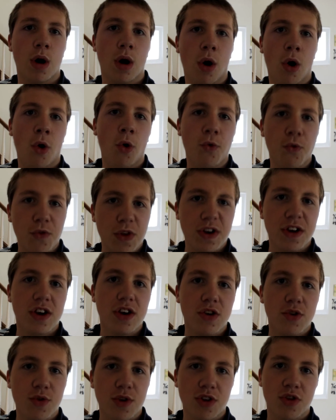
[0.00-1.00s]
But hopefully
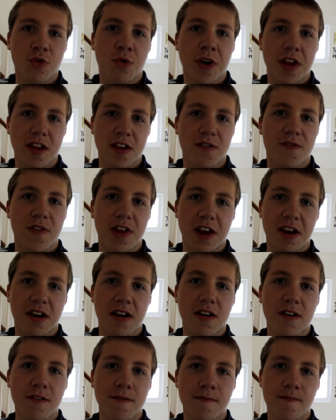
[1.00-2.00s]
you enjoyed this
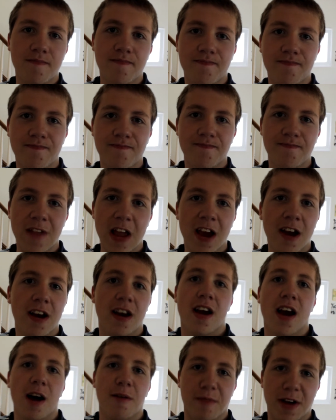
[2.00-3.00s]
video.
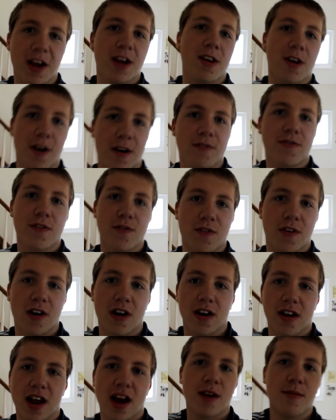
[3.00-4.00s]
I'm gonna end off the
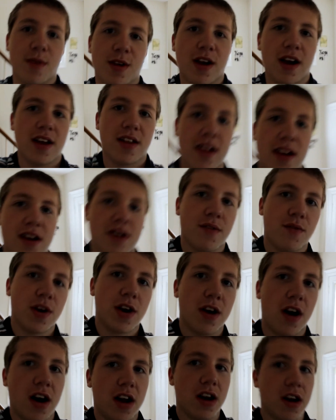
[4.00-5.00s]
vlog now. I think we
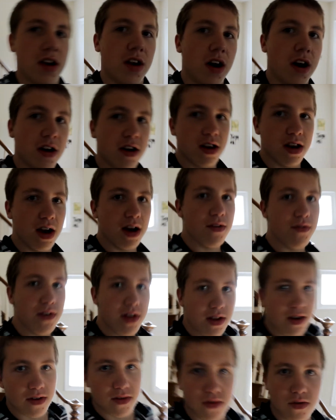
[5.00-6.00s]
got long enough
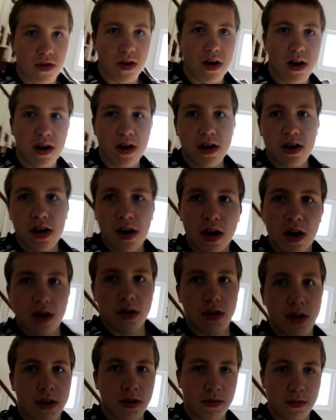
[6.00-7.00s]
in this vlog.
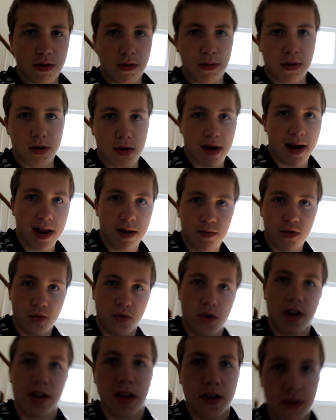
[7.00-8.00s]
This I don't know
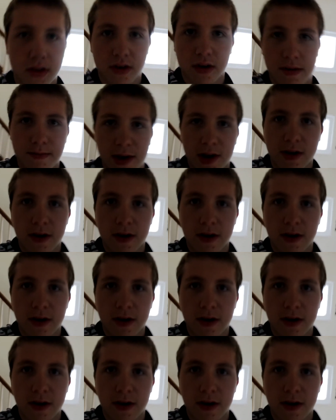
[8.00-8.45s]
what this is gonna be